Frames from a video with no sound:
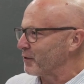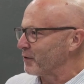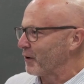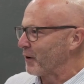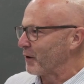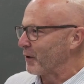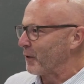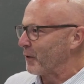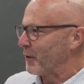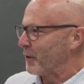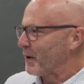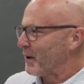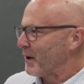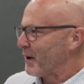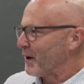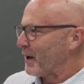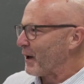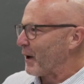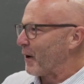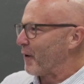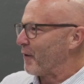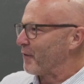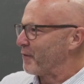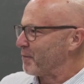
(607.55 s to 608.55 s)
So,
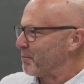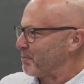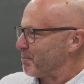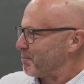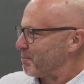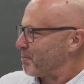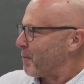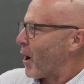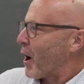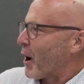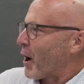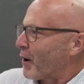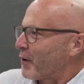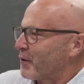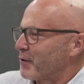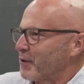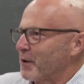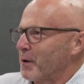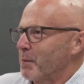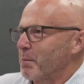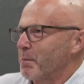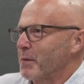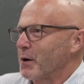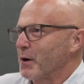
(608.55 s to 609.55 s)
if
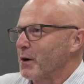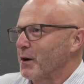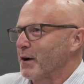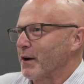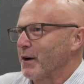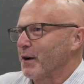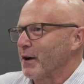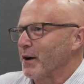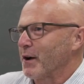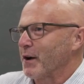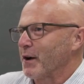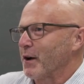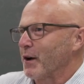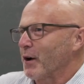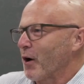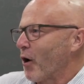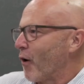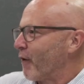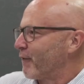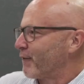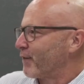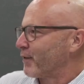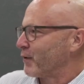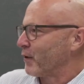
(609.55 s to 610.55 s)
marketing book a
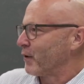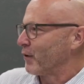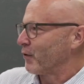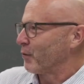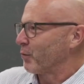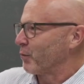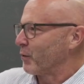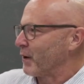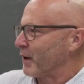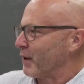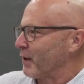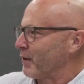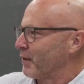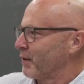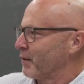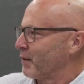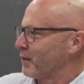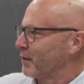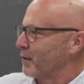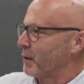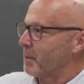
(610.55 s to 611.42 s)
conference with